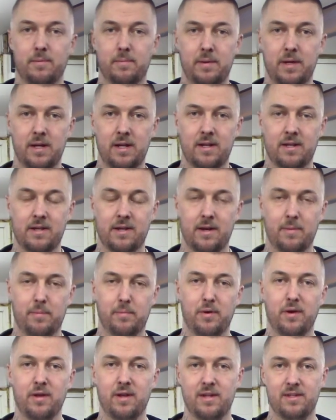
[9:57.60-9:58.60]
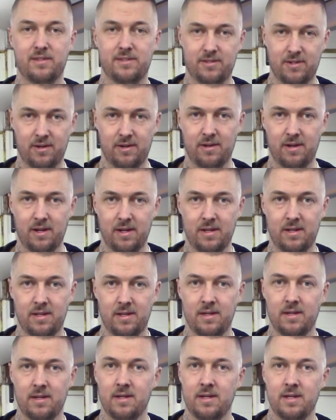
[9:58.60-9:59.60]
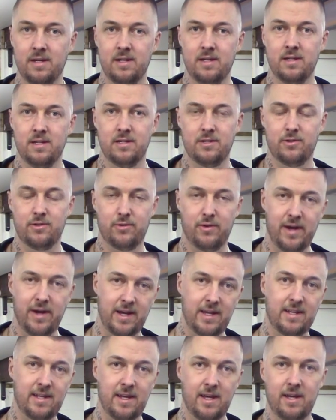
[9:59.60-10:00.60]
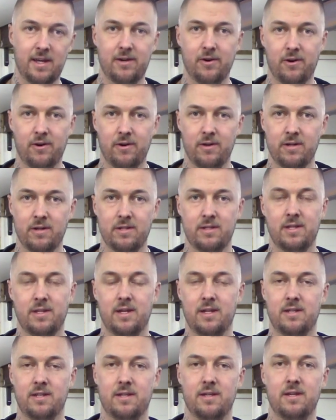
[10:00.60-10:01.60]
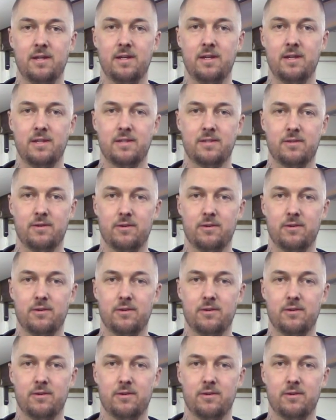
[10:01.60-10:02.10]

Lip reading: build a pretty solid track day car that is